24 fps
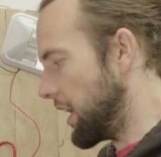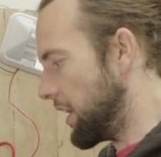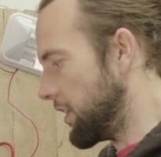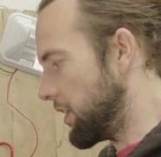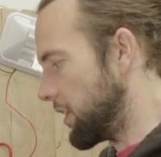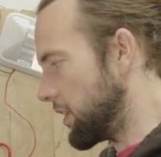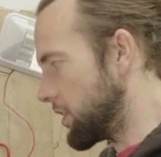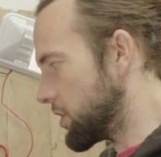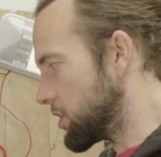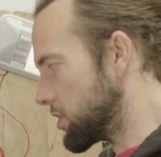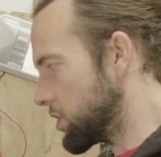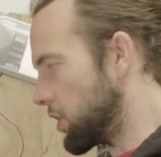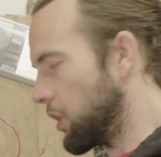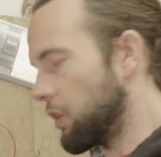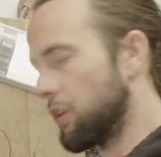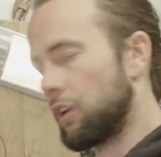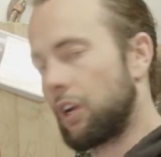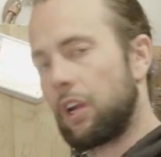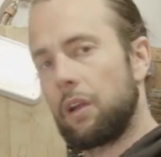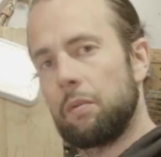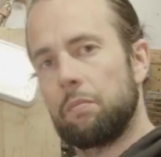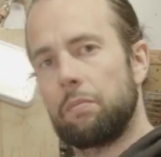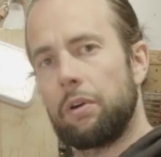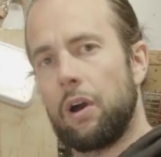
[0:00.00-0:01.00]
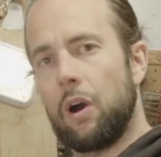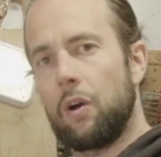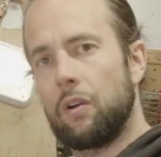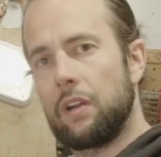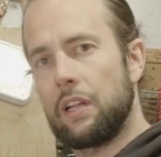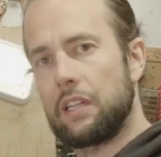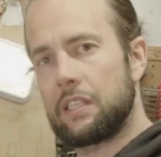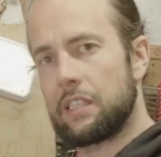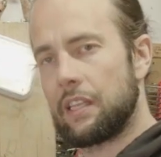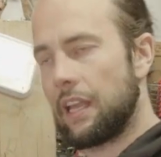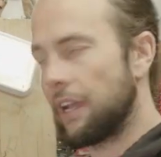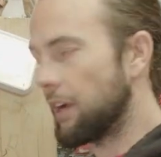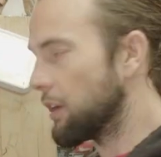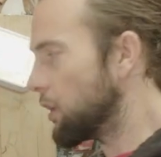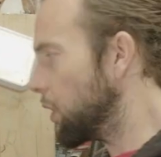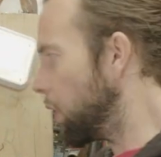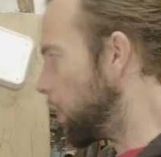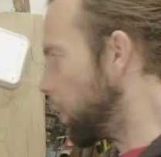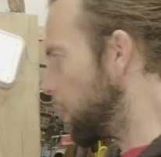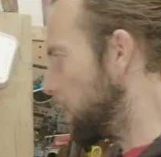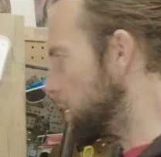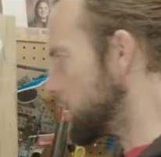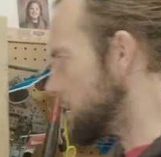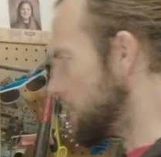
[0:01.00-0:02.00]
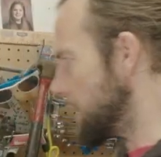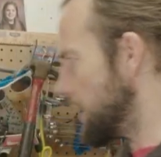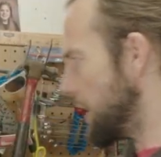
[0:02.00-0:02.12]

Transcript: other solar components like cords